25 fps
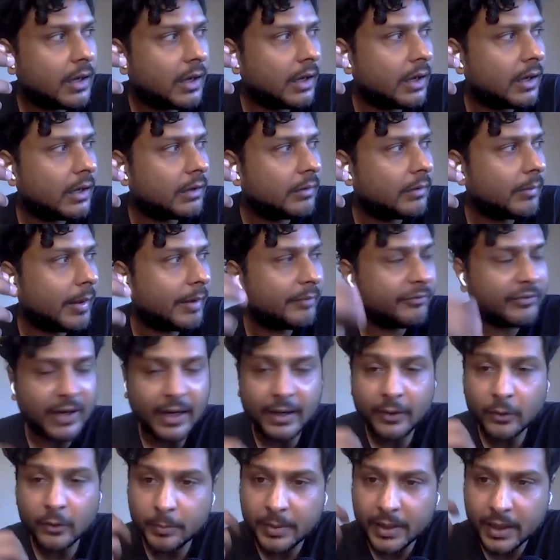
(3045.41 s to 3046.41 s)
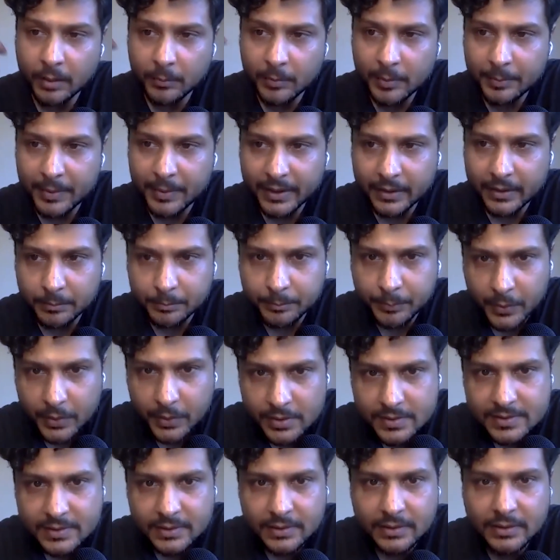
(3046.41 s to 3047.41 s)
Uh, I've tried to become a better
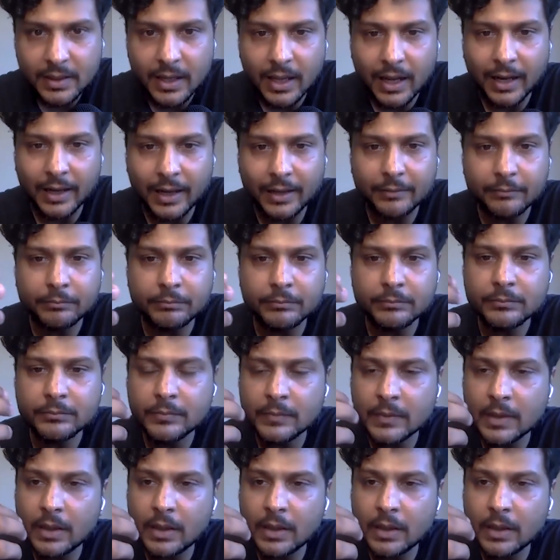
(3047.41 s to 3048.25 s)
person. Mm.